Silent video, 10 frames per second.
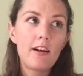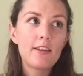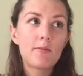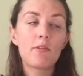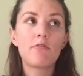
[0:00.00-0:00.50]

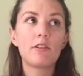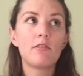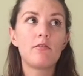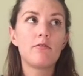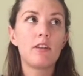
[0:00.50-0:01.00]
Some of the
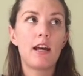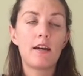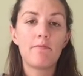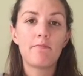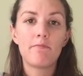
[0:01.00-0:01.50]
real
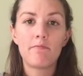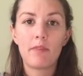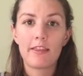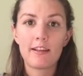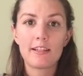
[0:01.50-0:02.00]

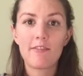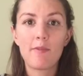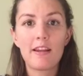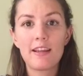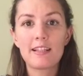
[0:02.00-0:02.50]
big things that have
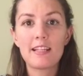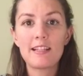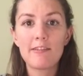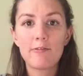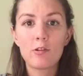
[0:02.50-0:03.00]
made things
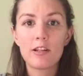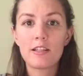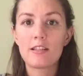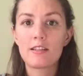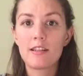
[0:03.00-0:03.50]
easier for us is